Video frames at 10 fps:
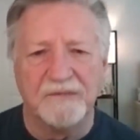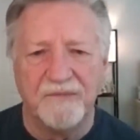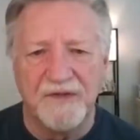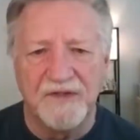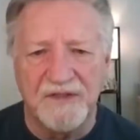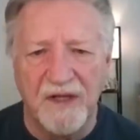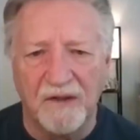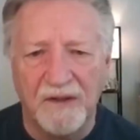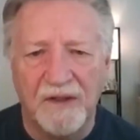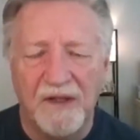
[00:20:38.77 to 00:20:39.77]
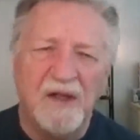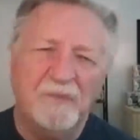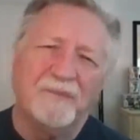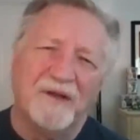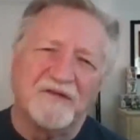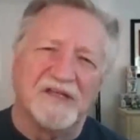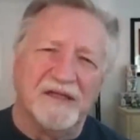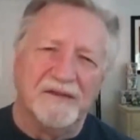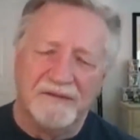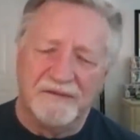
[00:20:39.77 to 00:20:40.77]
You probably have seen
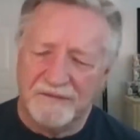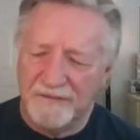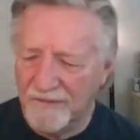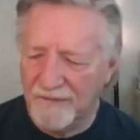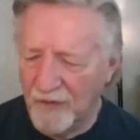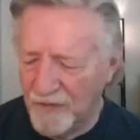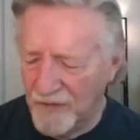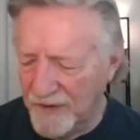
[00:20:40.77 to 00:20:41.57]
over the years uh,